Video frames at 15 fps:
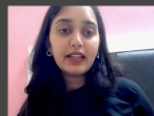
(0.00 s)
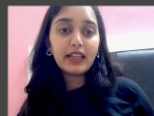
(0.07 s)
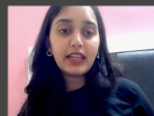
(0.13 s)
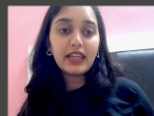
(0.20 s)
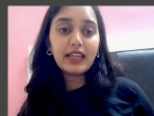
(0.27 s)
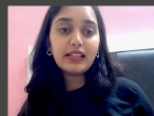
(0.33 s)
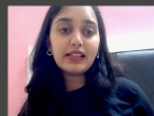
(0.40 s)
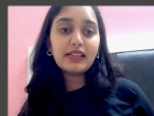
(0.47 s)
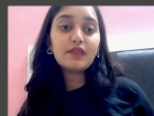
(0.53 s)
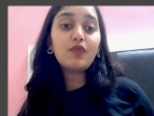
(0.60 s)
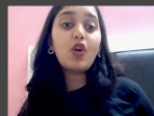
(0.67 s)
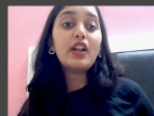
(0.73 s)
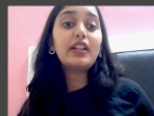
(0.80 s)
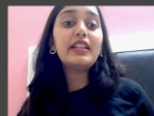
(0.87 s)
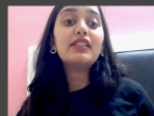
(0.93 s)
is
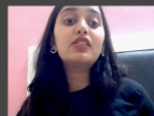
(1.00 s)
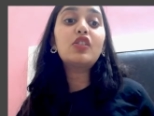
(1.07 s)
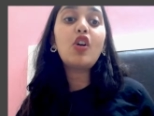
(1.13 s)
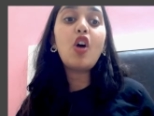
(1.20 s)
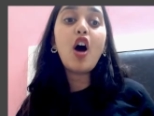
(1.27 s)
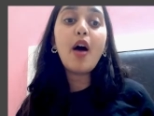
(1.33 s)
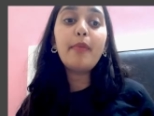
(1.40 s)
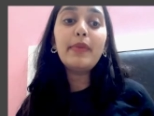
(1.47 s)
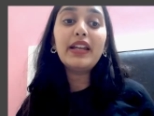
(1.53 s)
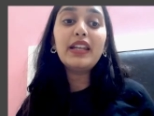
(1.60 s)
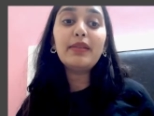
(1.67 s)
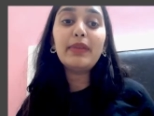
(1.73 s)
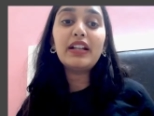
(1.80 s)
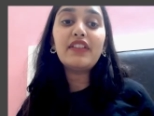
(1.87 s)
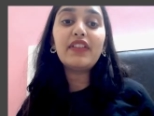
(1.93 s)
what is
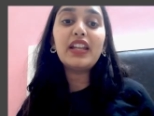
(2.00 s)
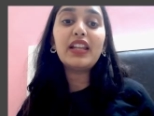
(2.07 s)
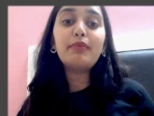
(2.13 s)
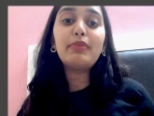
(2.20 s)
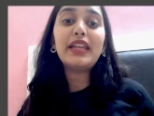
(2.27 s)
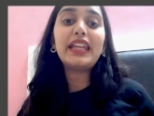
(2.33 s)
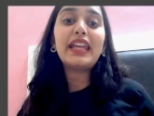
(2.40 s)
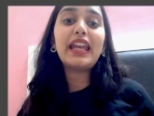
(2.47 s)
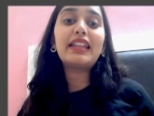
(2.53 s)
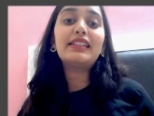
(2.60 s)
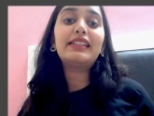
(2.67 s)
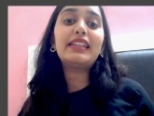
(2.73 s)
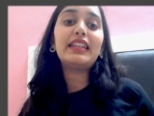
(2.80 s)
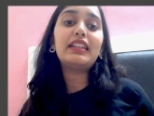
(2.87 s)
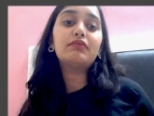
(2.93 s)
common between B and
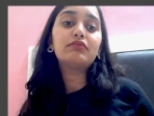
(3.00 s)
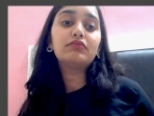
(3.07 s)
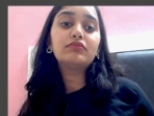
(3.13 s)
C.